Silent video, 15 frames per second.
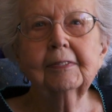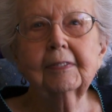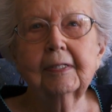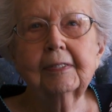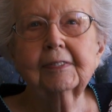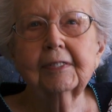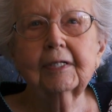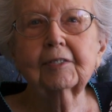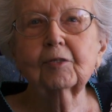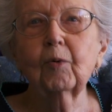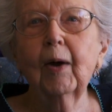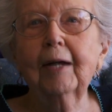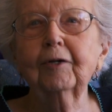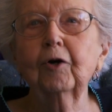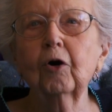the sixth
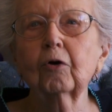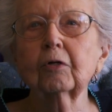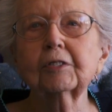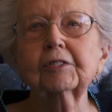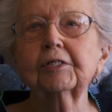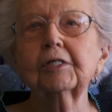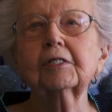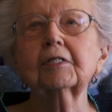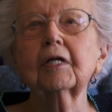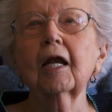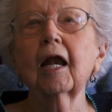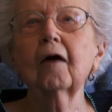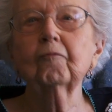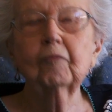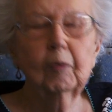grade girls just
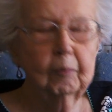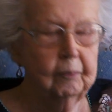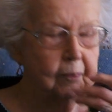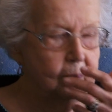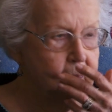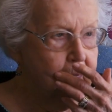loved him.